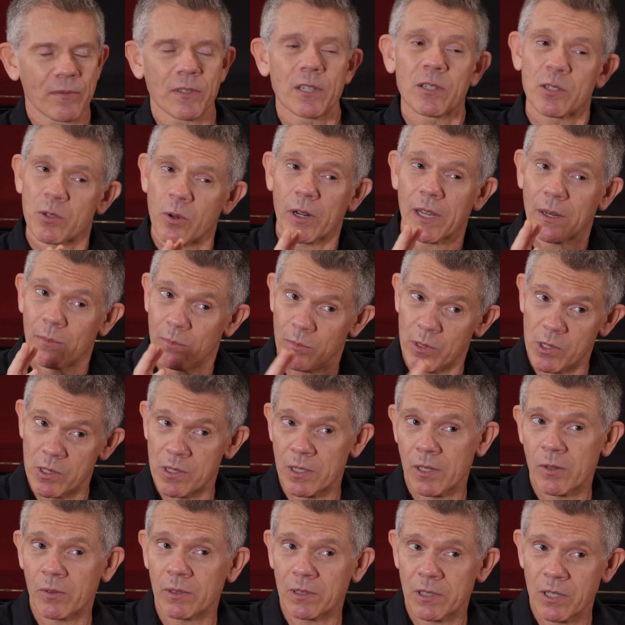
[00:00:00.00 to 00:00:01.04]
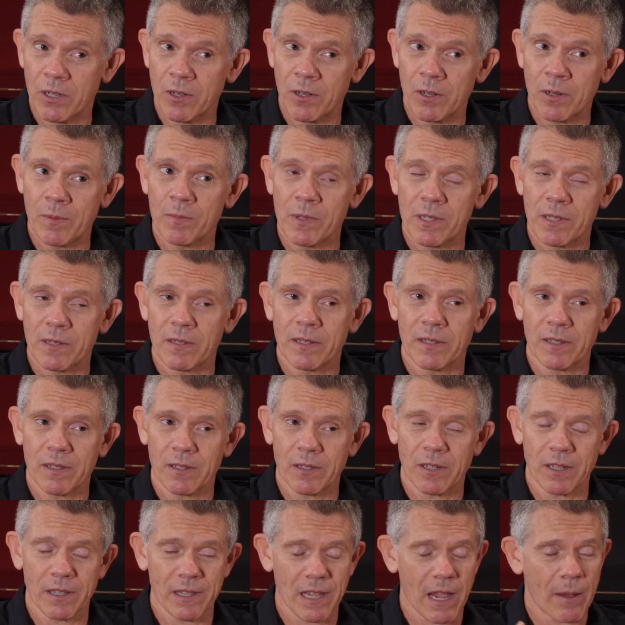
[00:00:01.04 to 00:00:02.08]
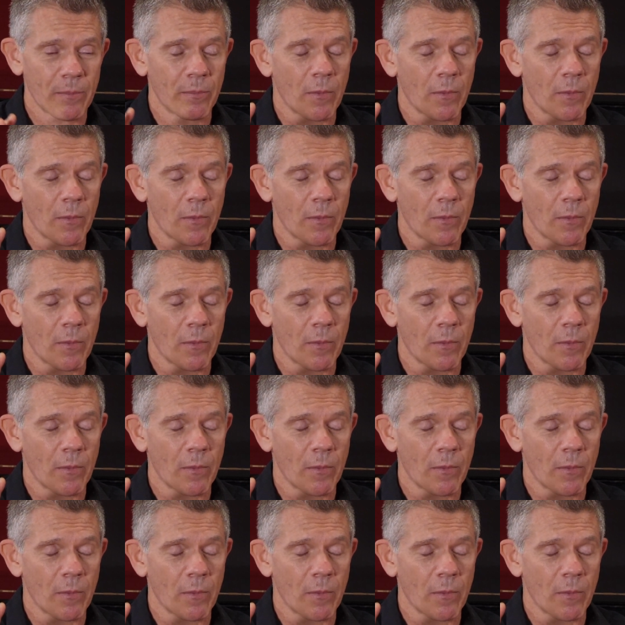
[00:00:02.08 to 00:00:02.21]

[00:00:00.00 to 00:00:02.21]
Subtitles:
to talk in musical terms. That